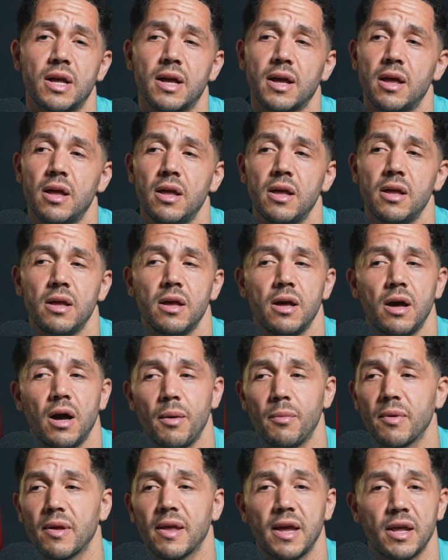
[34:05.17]
Like,
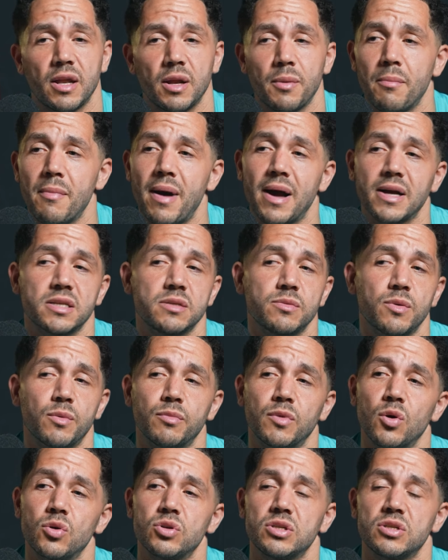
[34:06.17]
I'm getting the
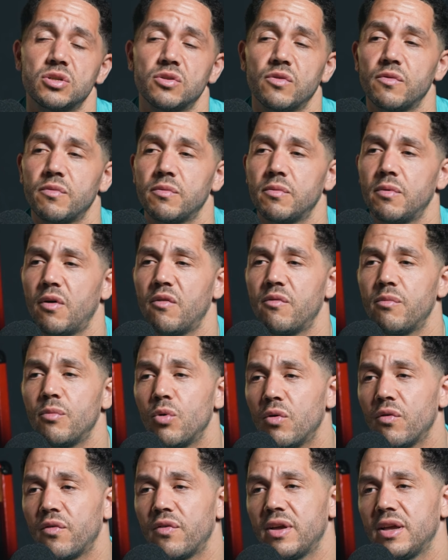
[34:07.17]
maximum doses of
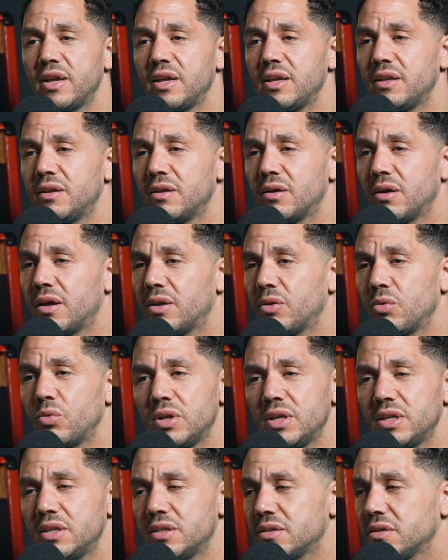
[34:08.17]
morphine and
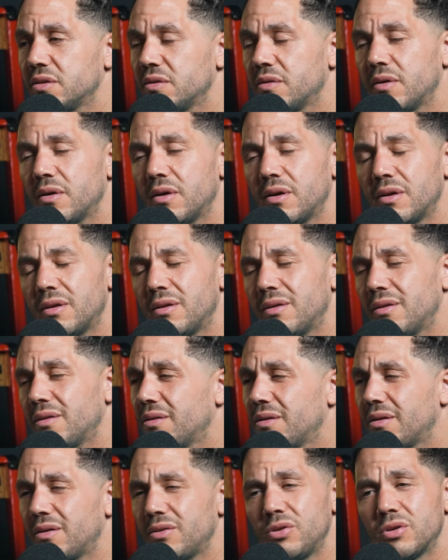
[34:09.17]
all these,
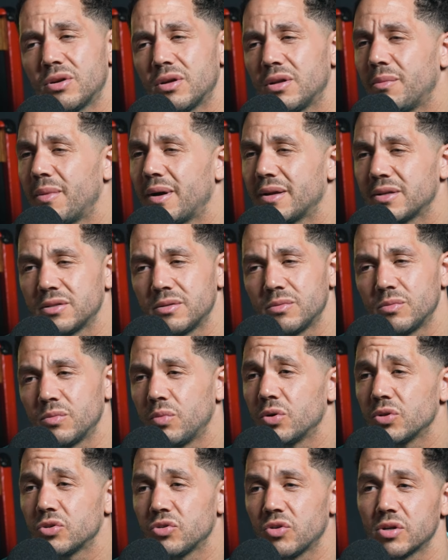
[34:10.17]
you can imagine
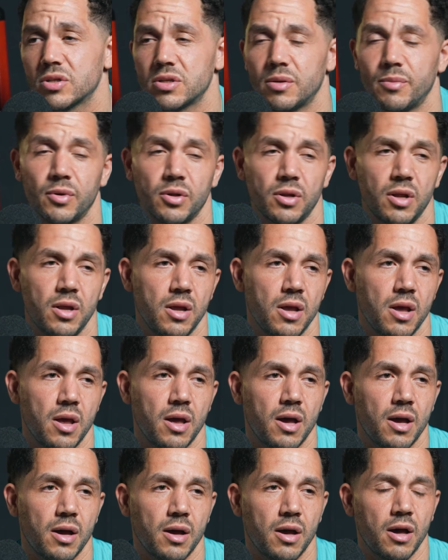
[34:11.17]
what drugs I'm
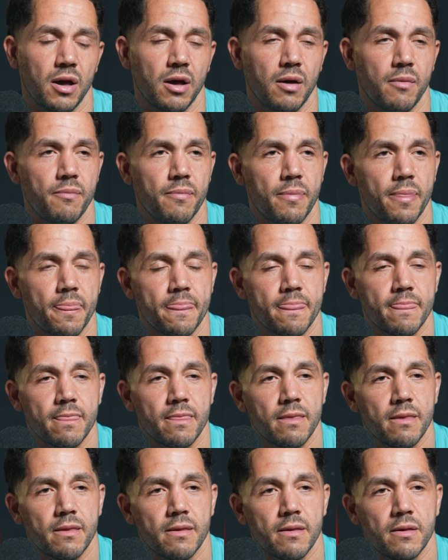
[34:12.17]
on.
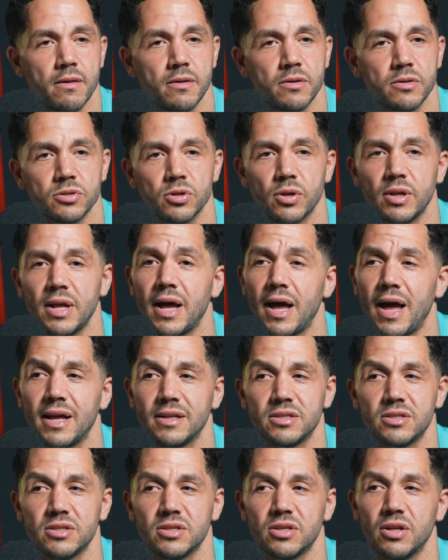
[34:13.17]
So that
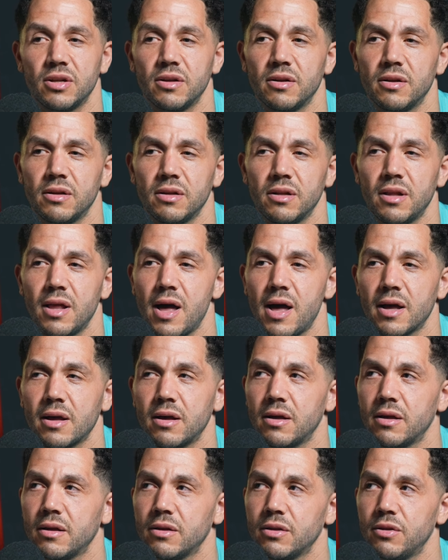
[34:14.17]
adds to
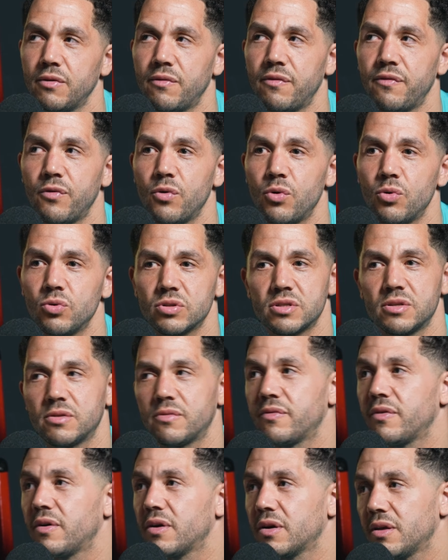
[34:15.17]
the thoughts,
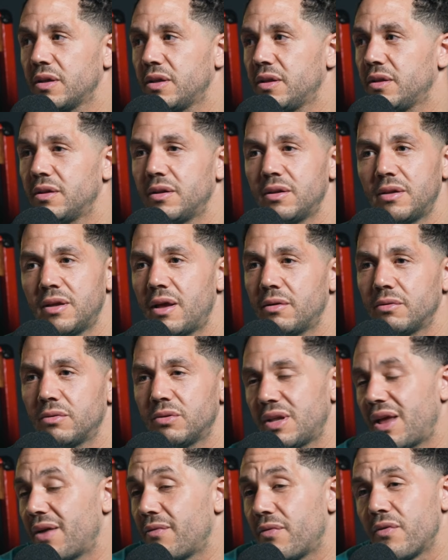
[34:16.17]
the fucking
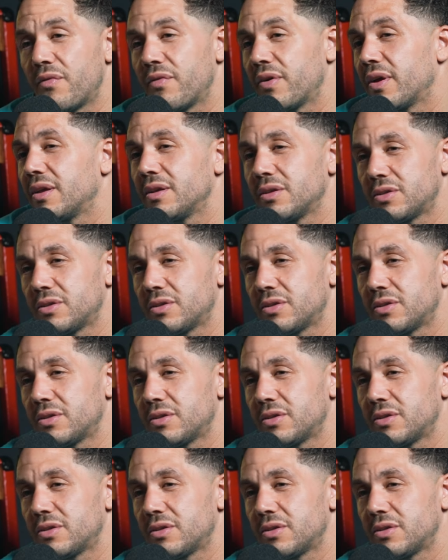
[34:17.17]
everything.